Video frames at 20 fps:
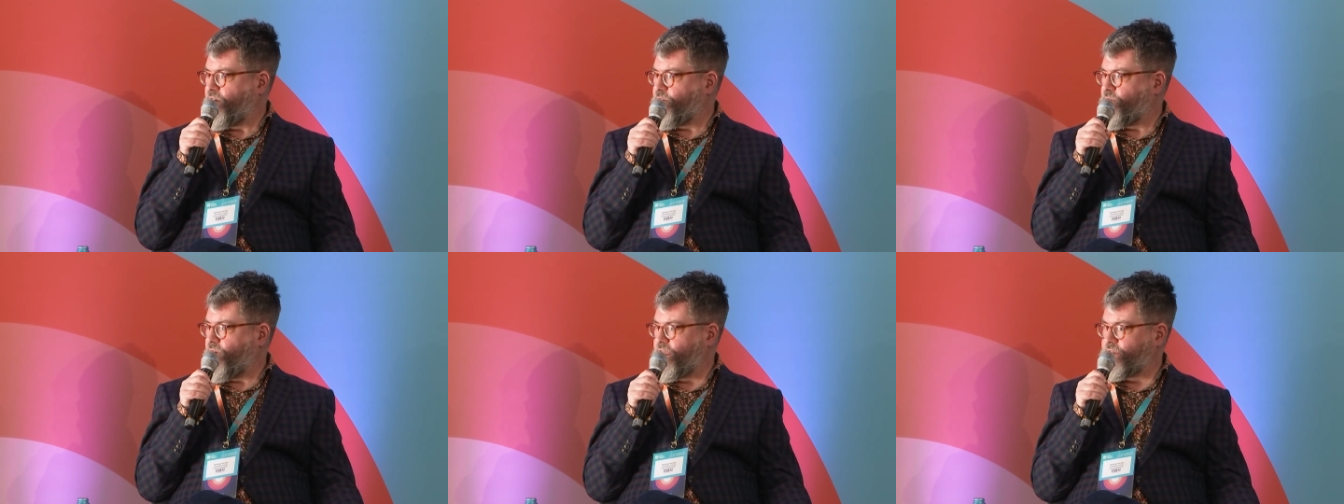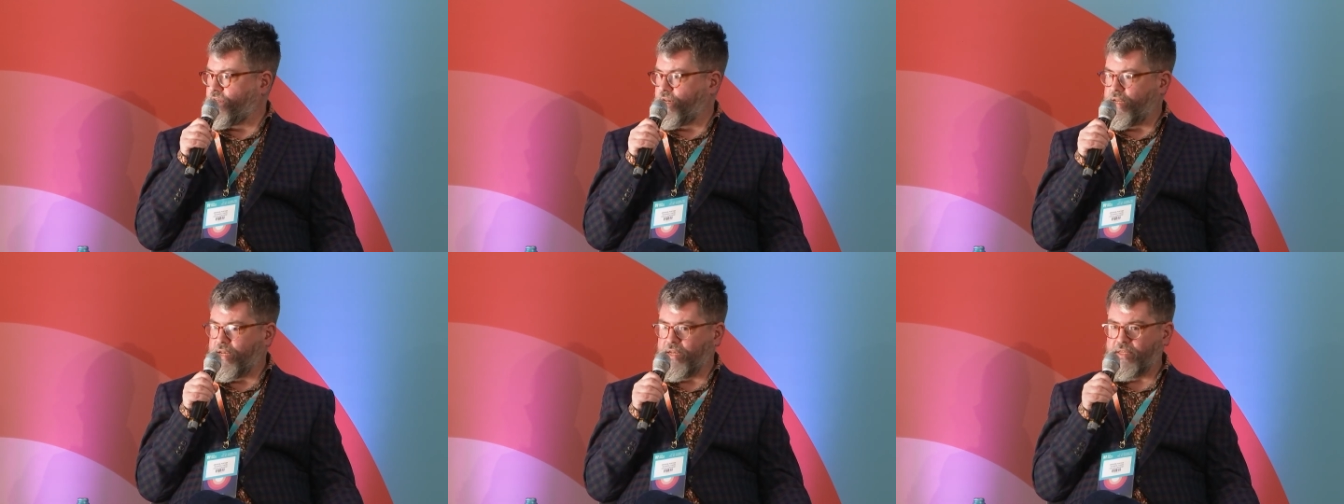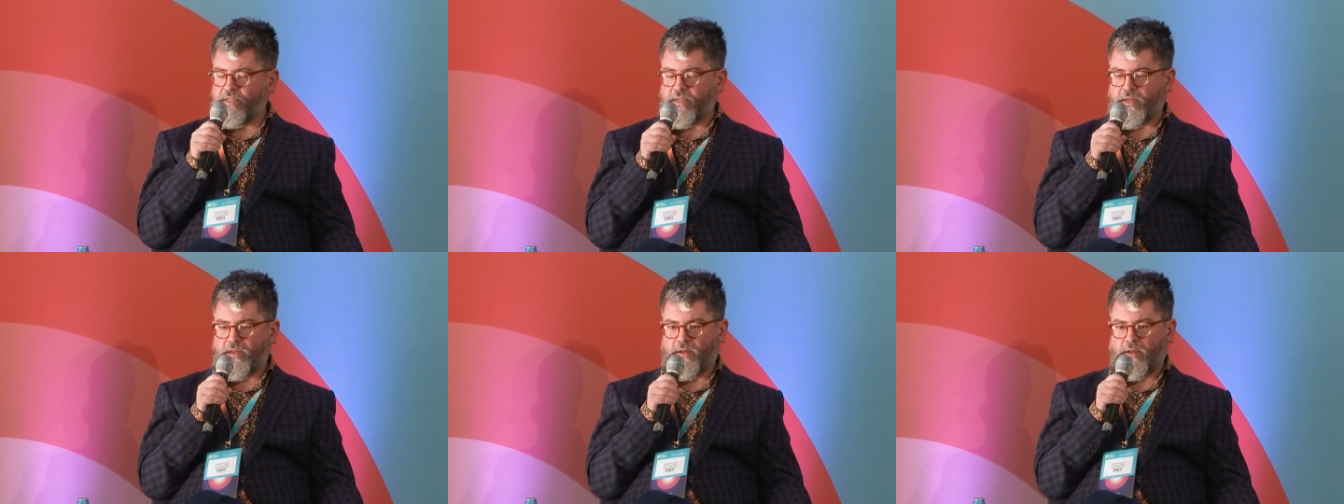rand a
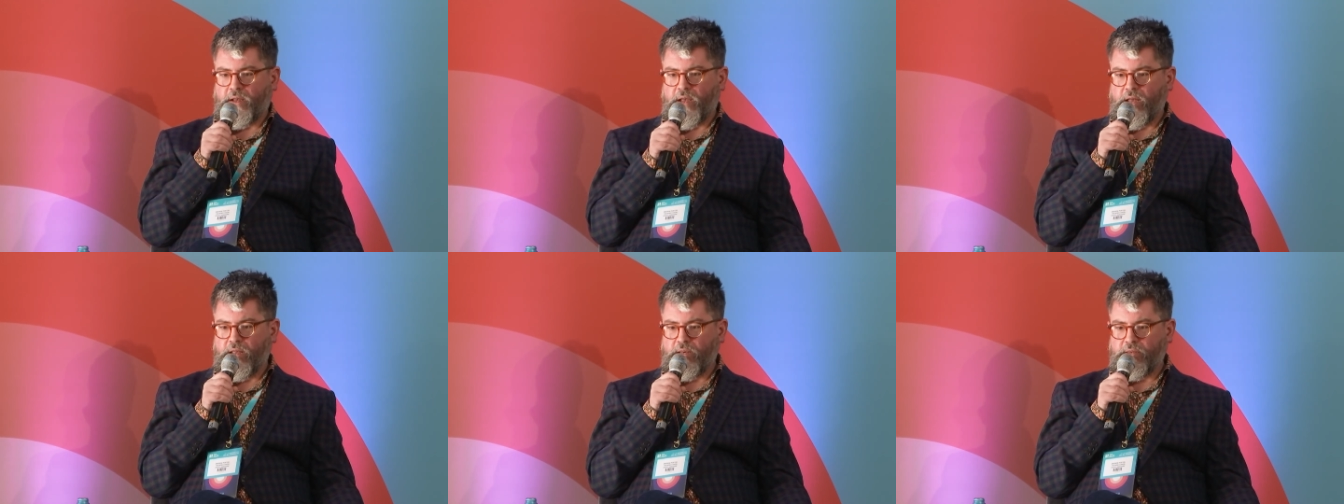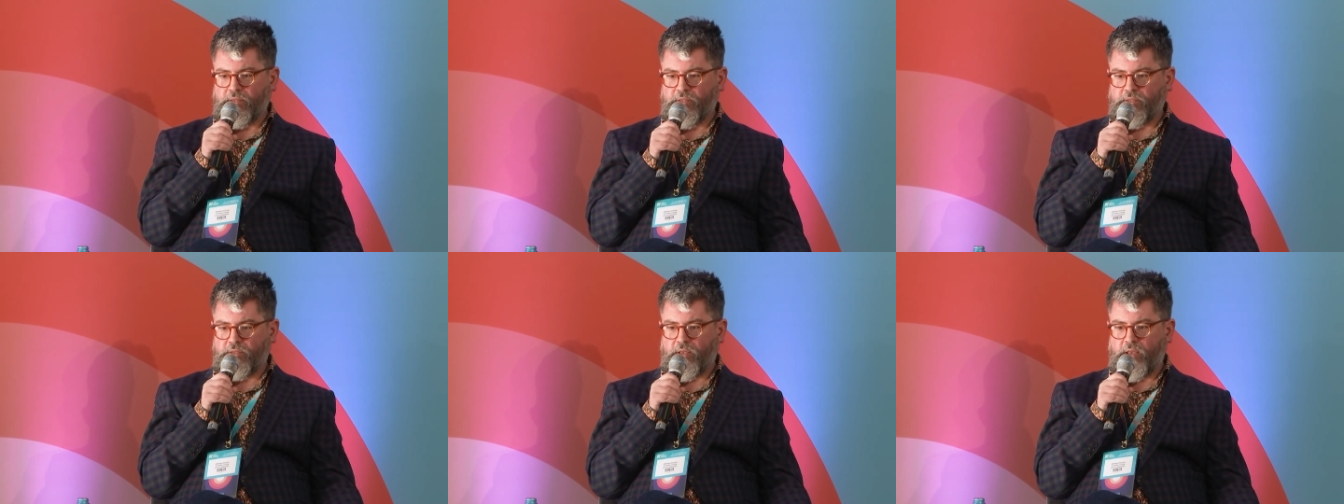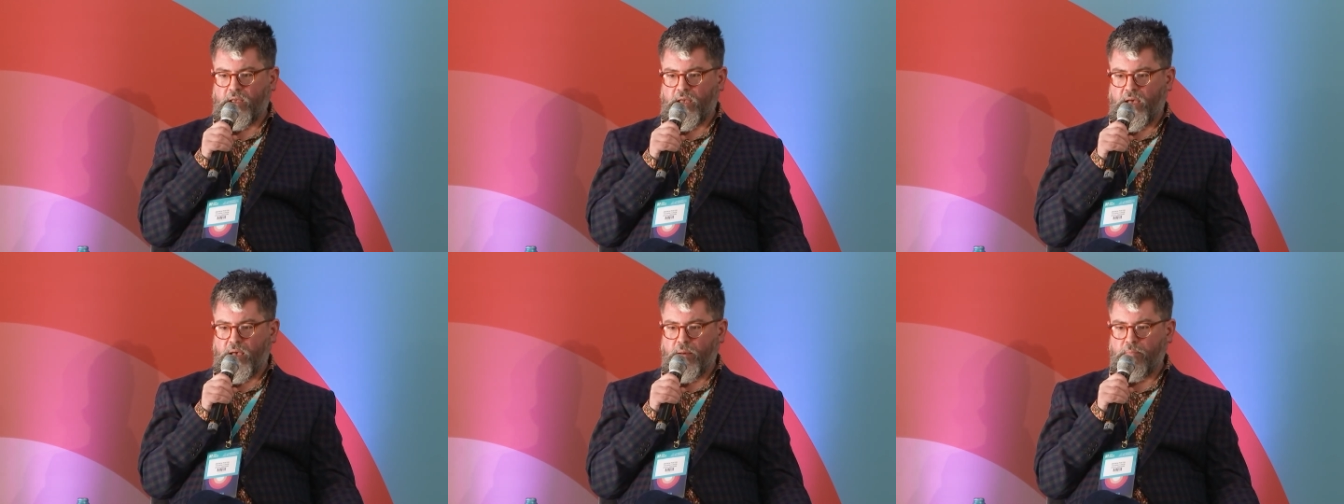litre and
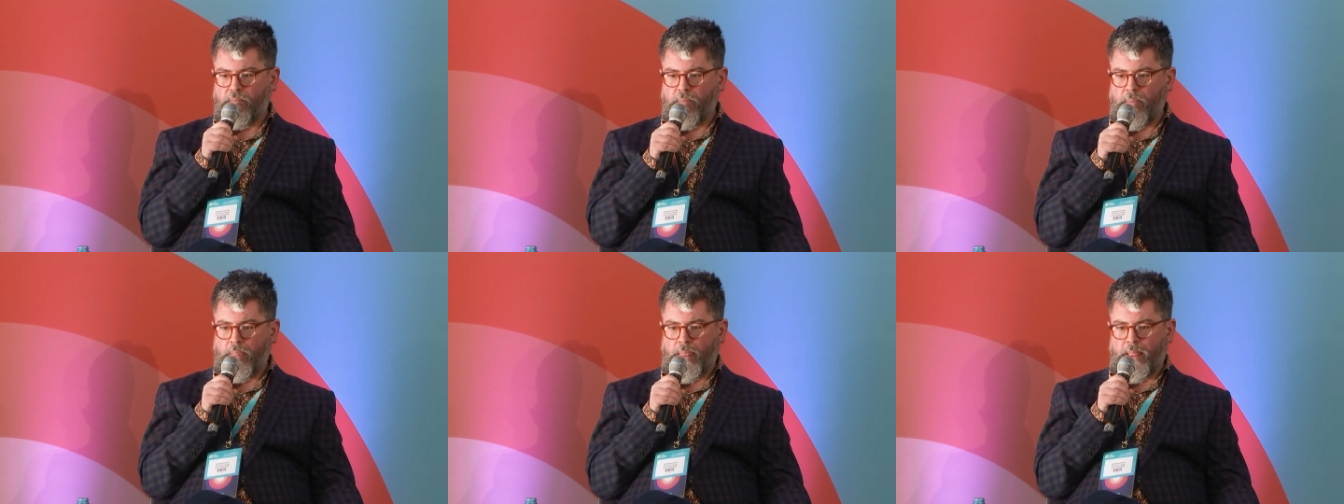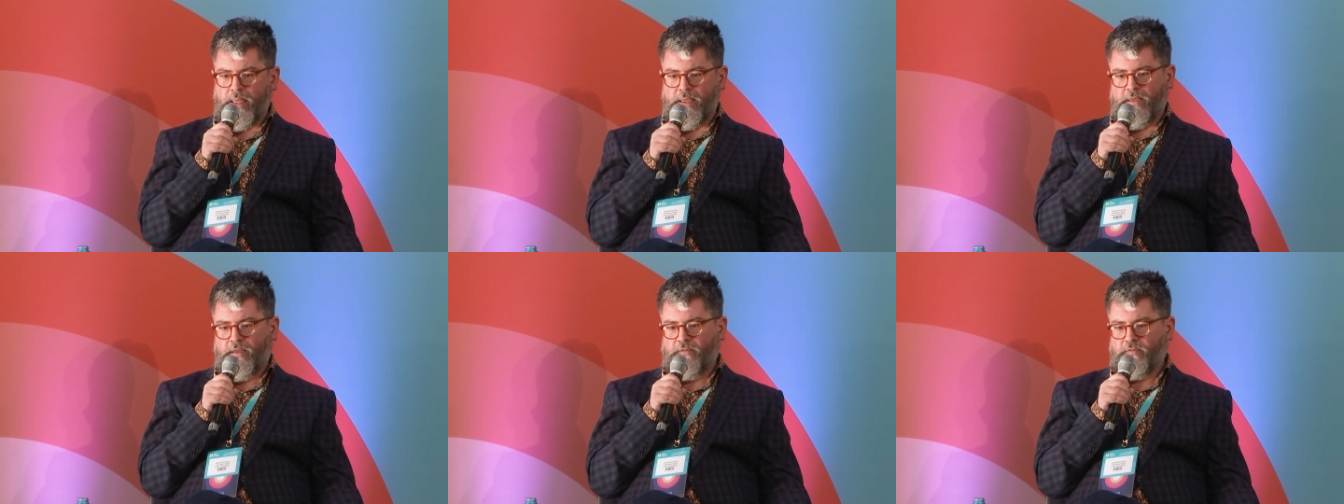um,